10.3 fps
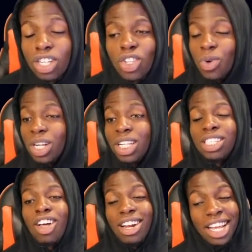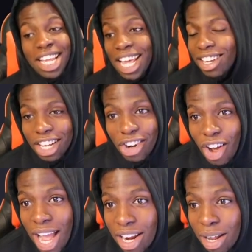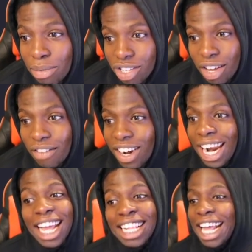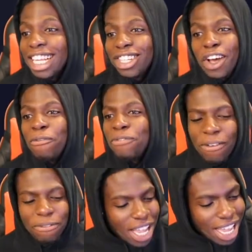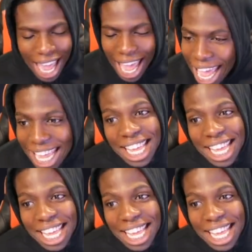I just don't want to discard it because I know I end up doing something like that. That's good. 15k.